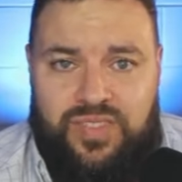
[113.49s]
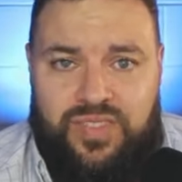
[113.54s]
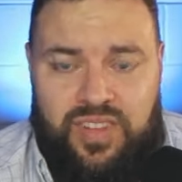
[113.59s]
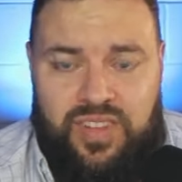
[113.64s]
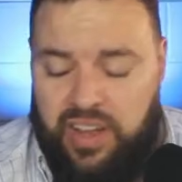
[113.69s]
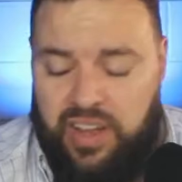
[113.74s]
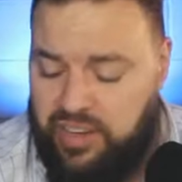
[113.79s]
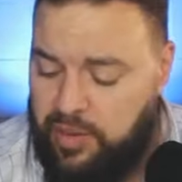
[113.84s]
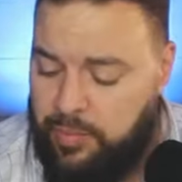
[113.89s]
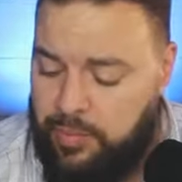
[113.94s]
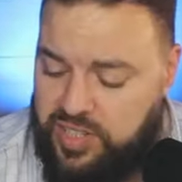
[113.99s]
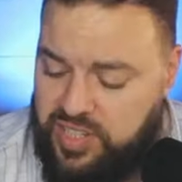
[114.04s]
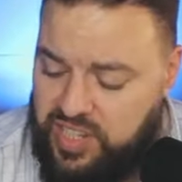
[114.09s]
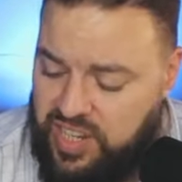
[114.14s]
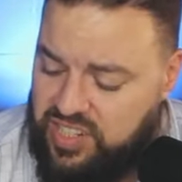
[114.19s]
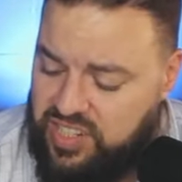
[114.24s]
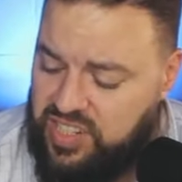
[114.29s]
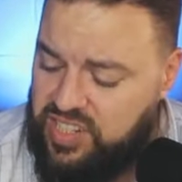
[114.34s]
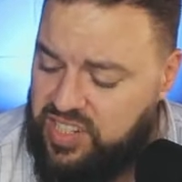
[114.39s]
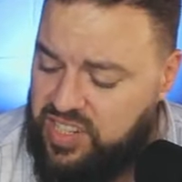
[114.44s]
Yeah, give me
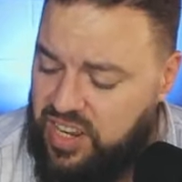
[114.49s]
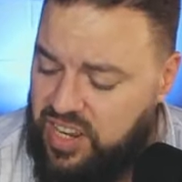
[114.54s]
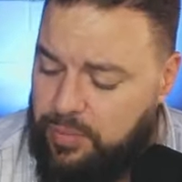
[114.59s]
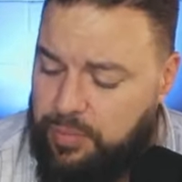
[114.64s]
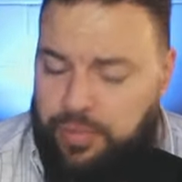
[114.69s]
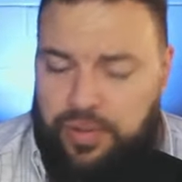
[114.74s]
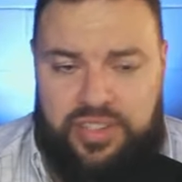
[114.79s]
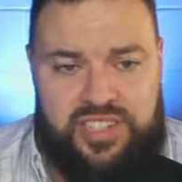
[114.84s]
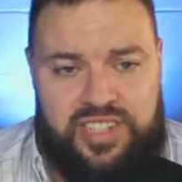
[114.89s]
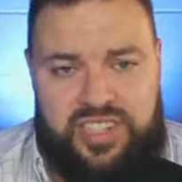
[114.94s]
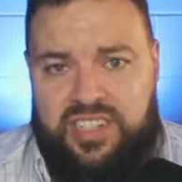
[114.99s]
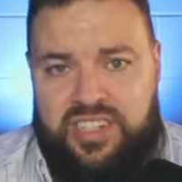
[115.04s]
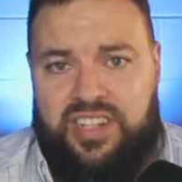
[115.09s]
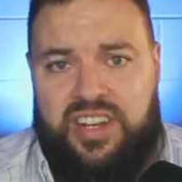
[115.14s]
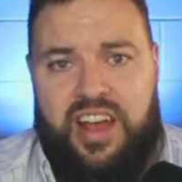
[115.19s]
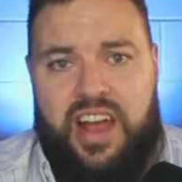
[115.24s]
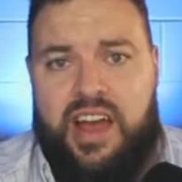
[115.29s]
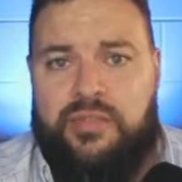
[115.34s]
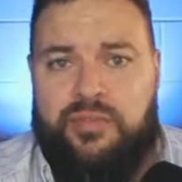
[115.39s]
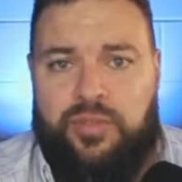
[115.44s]
Texas Tech plus six
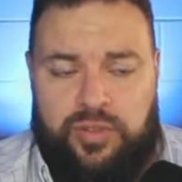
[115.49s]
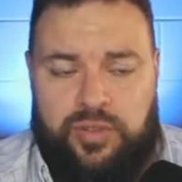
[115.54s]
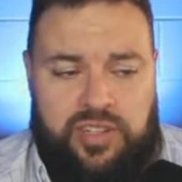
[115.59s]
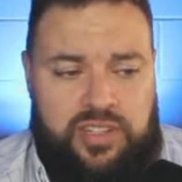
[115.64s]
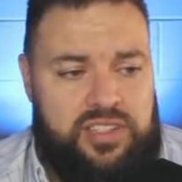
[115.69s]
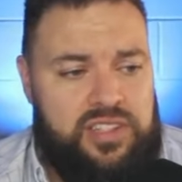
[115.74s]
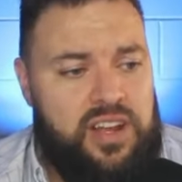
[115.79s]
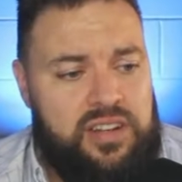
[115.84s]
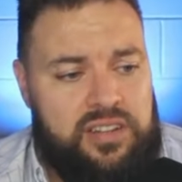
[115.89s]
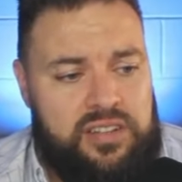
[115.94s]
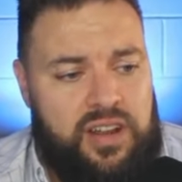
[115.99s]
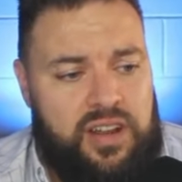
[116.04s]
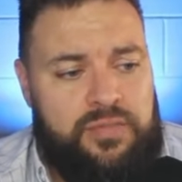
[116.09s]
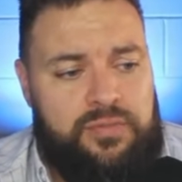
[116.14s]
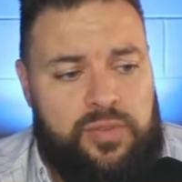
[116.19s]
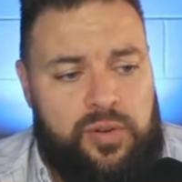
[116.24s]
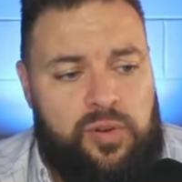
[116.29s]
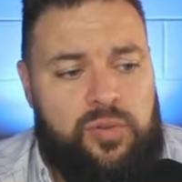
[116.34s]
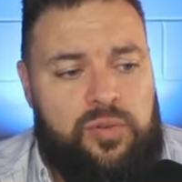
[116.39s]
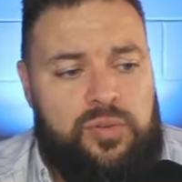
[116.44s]
and a half on this. I I
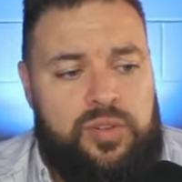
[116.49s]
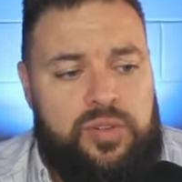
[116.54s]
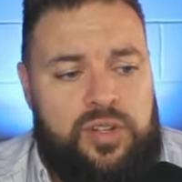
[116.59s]
feel